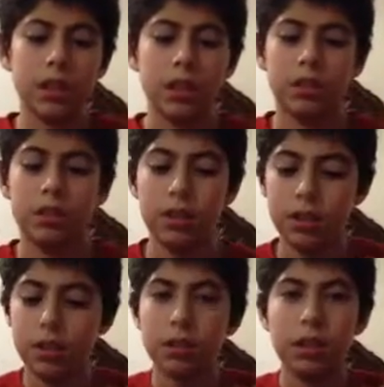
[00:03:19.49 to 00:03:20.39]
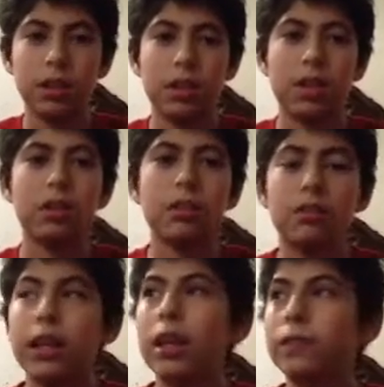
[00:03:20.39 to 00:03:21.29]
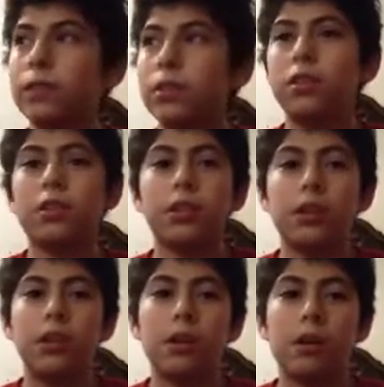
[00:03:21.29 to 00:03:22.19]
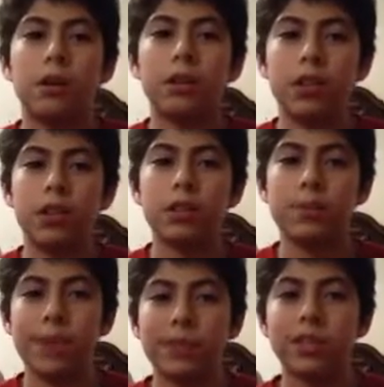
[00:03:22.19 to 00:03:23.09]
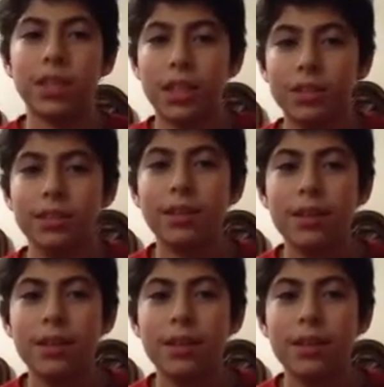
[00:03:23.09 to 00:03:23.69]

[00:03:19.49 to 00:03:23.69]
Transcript: And then later, right after their date is about to end,